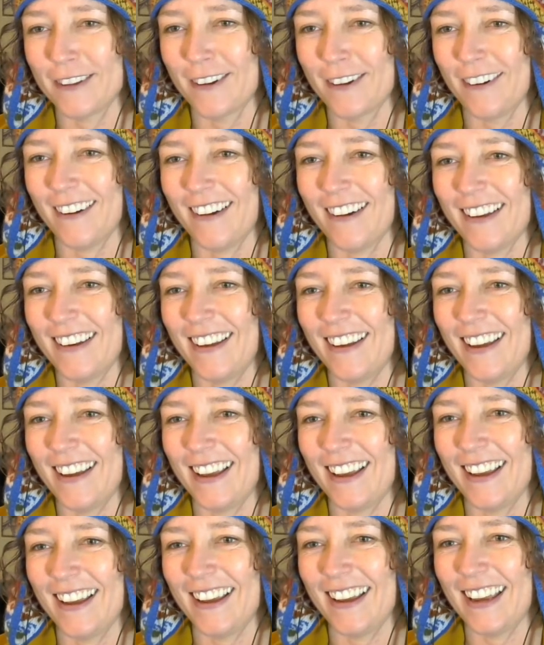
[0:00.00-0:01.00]
in God,
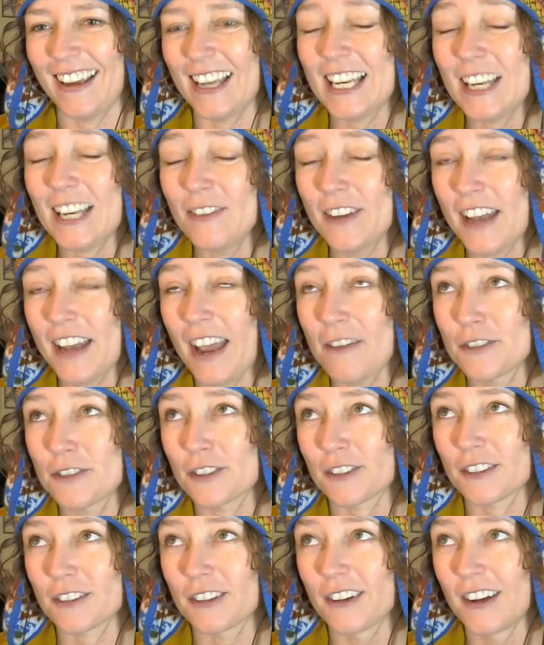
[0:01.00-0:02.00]
and even
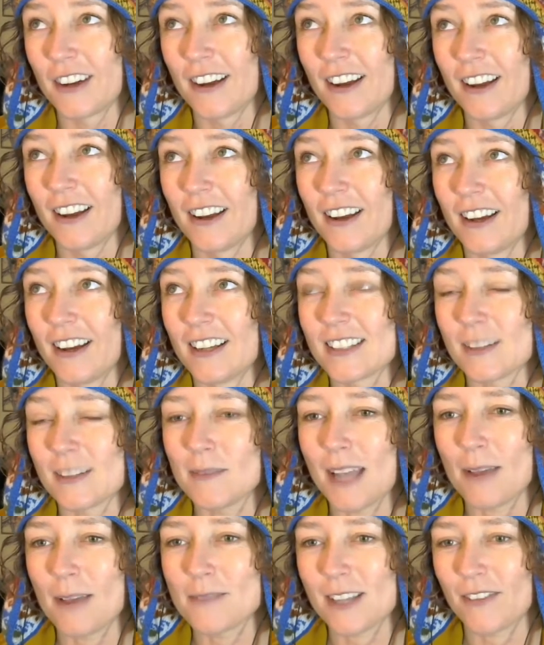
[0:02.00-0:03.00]
after,
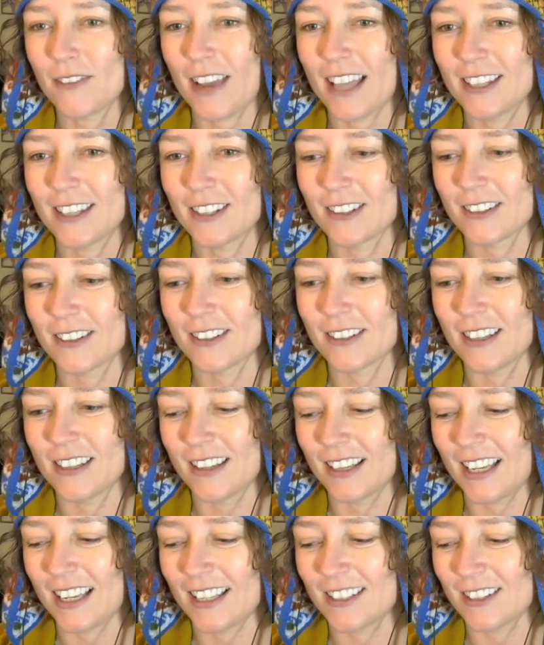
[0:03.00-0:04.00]
sometimes I've had to
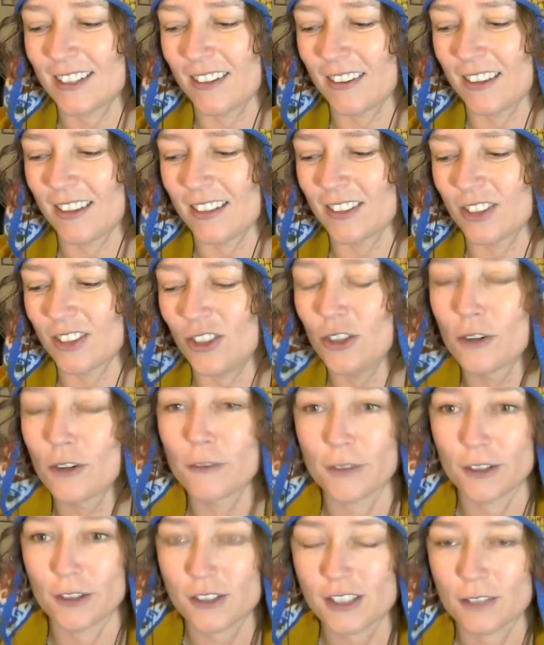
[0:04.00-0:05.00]
get the
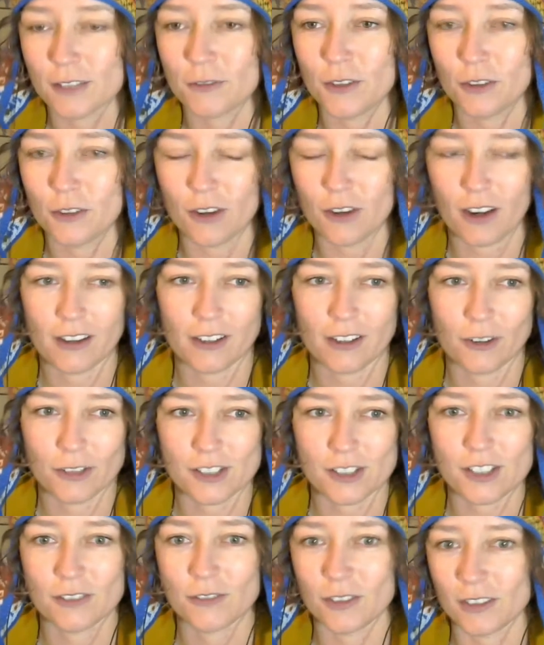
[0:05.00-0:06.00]
universe, if you're not a
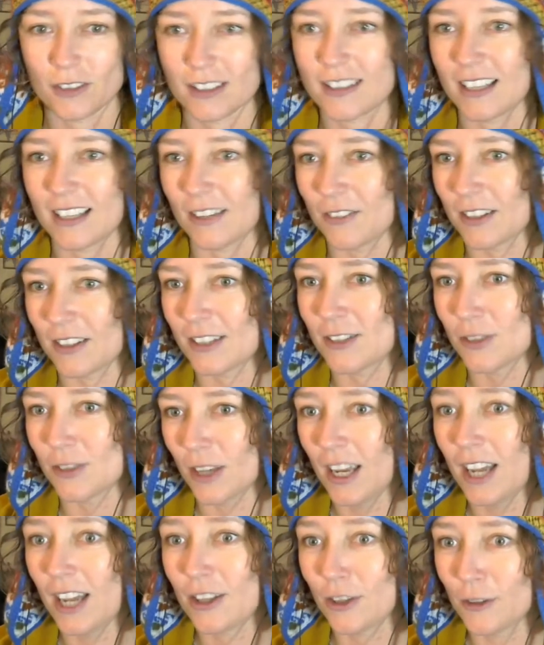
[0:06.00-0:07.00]
Christian, if you think of it,
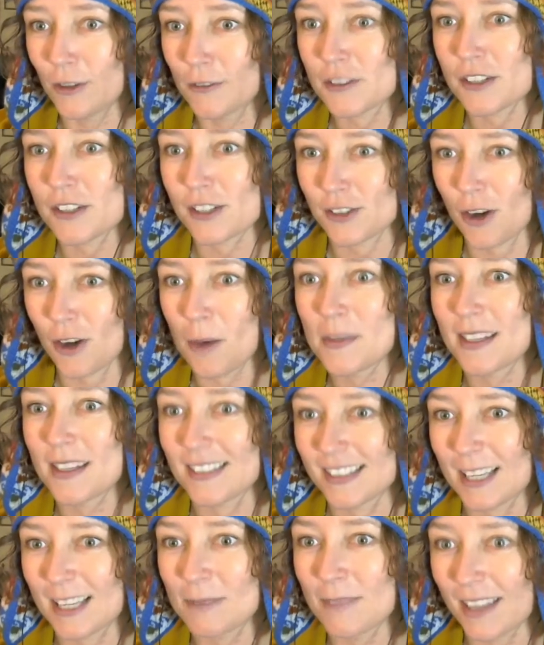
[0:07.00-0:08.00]
the universe has taught me the
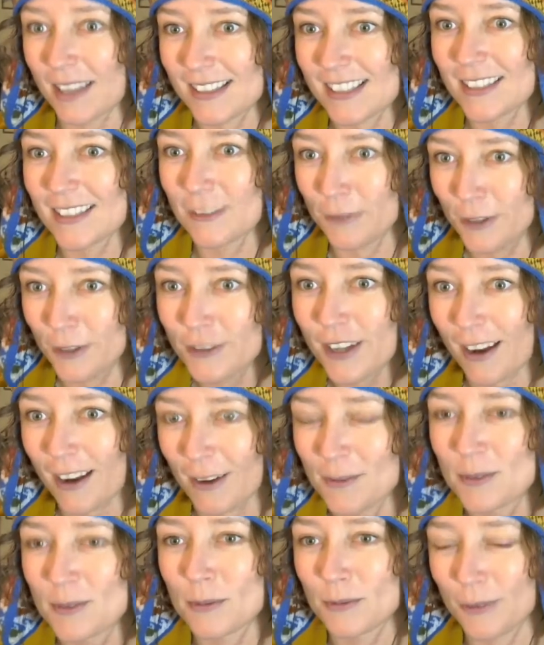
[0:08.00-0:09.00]
same lesson a few
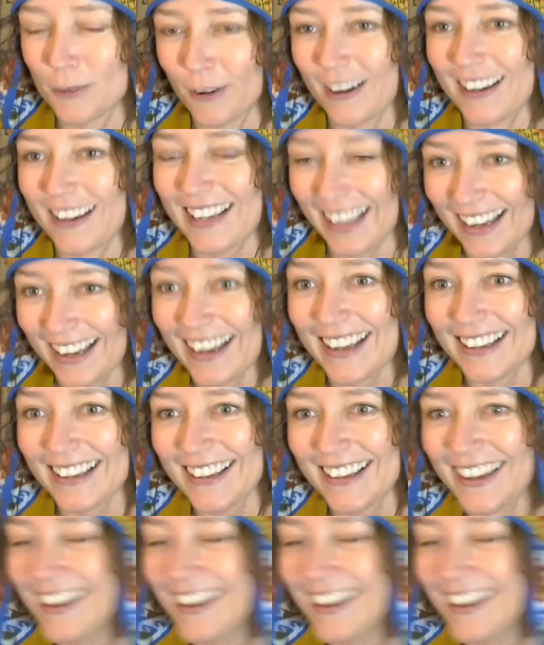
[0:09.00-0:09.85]
times before I get it.